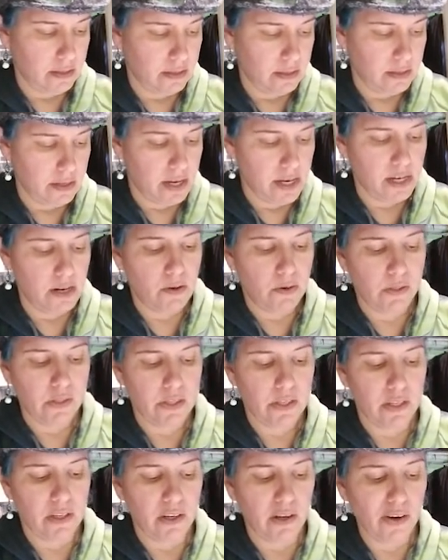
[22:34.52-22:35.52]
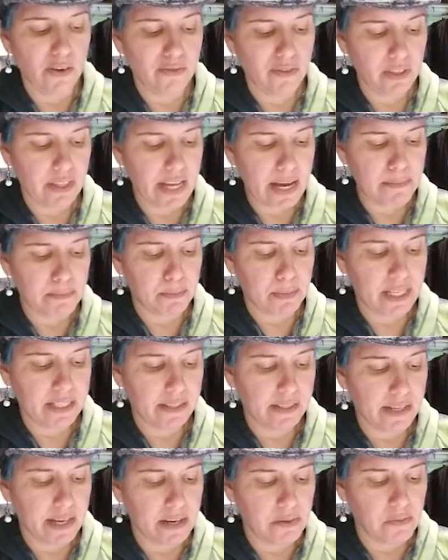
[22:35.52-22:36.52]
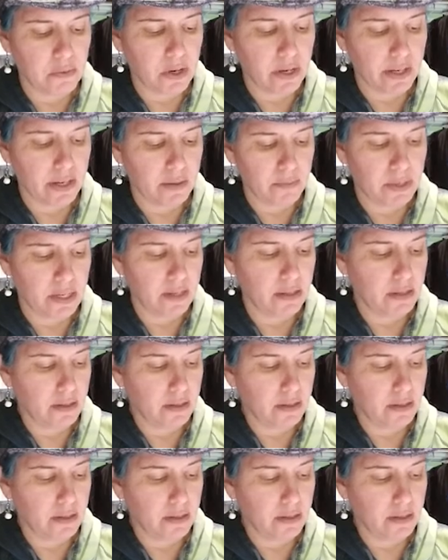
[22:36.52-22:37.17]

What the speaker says: I know it's going to overlap my sidewalk a bit,